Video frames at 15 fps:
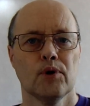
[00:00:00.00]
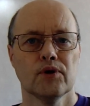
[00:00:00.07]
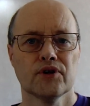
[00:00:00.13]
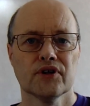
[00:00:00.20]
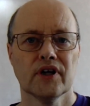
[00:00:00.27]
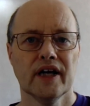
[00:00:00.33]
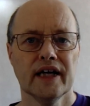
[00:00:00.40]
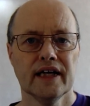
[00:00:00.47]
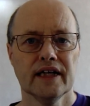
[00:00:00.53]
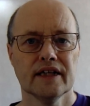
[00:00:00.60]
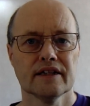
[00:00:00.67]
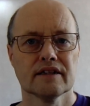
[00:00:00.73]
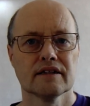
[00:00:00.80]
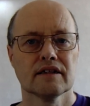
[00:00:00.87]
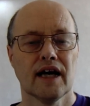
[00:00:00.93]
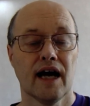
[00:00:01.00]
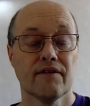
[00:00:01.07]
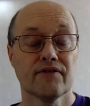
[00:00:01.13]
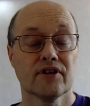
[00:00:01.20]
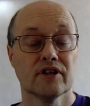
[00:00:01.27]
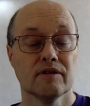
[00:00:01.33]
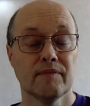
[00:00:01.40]
portrayed
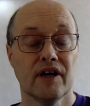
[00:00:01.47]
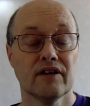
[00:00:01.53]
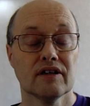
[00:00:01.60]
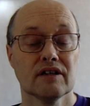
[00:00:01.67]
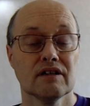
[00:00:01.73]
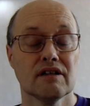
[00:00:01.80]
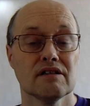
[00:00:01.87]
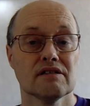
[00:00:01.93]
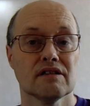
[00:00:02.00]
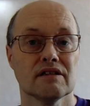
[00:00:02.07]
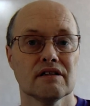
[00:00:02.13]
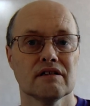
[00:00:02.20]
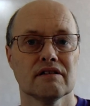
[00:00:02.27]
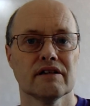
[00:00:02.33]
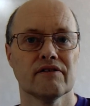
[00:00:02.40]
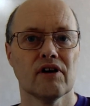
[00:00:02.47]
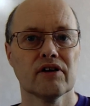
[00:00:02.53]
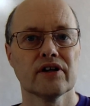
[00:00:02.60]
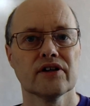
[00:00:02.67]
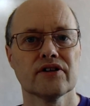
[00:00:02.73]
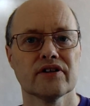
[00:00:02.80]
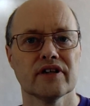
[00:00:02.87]
African Americans in a
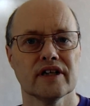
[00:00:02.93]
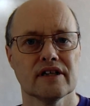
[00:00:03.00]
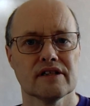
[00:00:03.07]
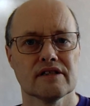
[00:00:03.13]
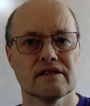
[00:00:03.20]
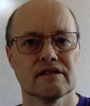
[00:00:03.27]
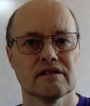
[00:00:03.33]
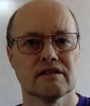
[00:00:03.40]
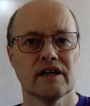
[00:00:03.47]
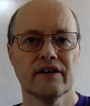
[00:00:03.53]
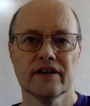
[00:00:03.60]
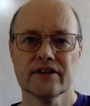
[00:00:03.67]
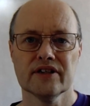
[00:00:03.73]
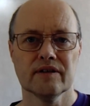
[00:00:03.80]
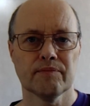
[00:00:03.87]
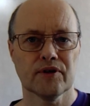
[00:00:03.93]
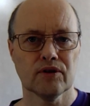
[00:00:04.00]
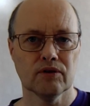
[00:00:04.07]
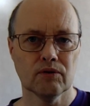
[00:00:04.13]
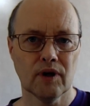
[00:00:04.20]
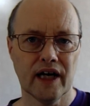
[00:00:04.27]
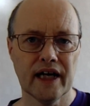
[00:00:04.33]
derogatory and
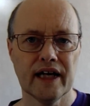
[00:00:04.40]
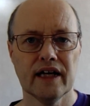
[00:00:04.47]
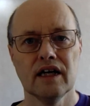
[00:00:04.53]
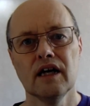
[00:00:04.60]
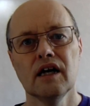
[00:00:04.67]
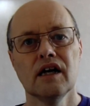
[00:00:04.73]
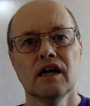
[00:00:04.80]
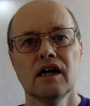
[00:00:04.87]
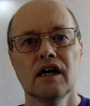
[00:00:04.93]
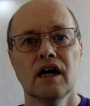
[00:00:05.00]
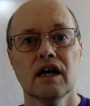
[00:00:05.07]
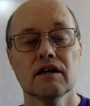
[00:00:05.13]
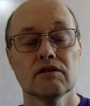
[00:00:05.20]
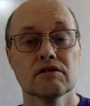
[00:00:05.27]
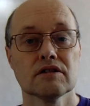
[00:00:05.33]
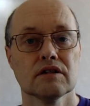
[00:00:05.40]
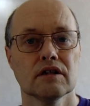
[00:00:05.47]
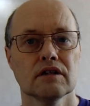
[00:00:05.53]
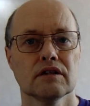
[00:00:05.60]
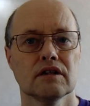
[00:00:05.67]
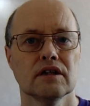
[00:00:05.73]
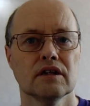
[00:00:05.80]
stereotypical way, and
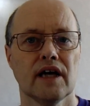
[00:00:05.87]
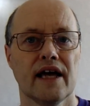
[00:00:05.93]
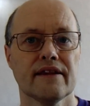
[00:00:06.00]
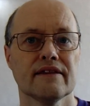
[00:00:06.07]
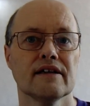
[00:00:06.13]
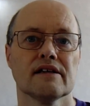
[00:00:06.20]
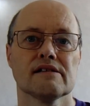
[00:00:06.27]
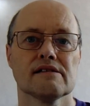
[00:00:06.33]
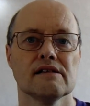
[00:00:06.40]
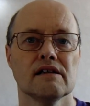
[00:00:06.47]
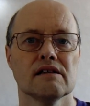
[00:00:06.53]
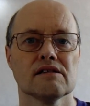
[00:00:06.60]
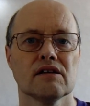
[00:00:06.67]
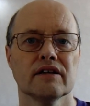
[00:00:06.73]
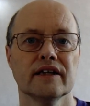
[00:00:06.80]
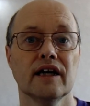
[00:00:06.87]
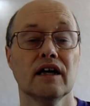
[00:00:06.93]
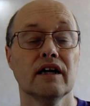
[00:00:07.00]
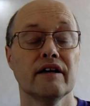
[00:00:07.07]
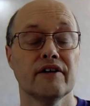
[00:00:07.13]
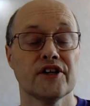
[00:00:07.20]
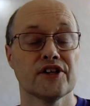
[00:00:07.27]
also the ethnic slurs on the
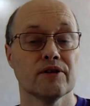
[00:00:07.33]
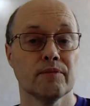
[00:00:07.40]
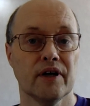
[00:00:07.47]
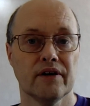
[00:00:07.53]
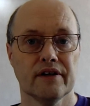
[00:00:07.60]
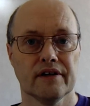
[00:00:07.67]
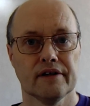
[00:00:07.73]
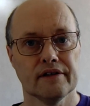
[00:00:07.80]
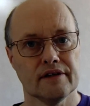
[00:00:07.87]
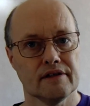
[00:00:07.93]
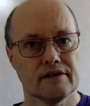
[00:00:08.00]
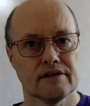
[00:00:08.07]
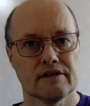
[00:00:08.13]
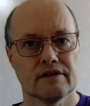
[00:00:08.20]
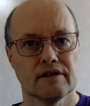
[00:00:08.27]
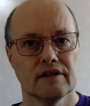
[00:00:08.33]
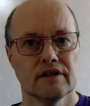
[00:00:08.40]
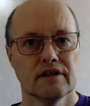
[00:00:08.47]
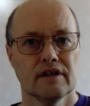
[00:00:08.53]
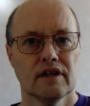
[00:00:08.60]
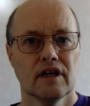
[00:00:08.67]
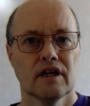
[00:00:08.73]
Irish Americans
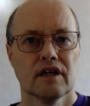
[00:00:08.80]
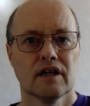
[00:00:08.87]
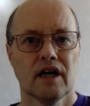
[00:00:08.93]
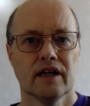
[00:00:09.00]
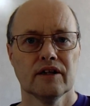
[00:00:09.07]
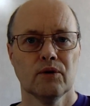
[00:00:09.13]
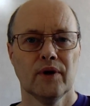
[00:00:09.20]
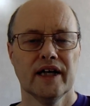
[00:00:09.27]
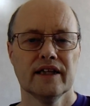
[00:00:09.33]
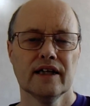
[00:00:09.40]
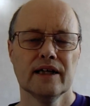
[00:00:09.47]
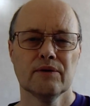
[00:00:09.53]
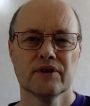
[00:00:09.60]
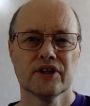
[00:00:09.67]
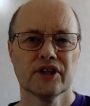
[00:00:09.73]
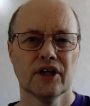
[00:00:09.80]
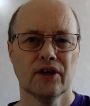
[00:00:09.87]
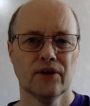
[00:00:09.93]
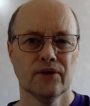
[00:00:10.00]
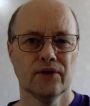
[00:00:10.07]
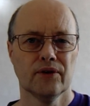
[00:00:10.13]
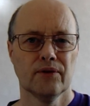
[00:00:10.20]
and the way they were
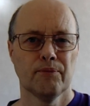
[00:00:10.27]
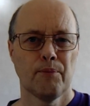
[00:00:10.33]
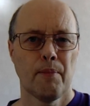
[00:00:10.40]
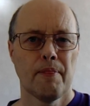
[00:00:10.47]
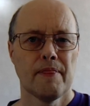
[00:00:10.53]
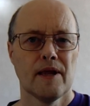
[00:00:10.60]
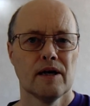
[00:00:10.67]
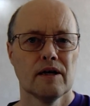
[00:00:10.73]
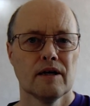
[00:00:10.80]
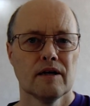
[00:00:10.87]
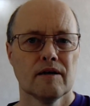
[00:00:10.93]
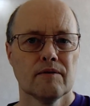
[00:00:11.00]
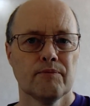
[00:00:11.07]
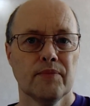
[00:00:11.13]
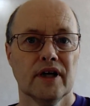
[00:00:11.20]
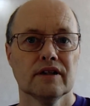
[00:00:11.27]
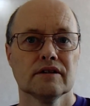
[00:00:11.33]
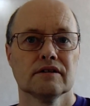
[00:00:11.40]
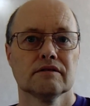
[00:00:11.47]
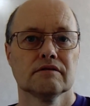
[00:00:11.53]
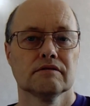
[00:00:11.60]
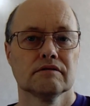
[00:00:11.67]
shown.
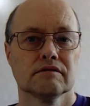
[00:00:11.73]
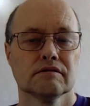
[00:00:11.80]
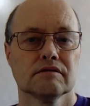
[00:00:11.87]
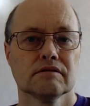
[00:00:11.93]
But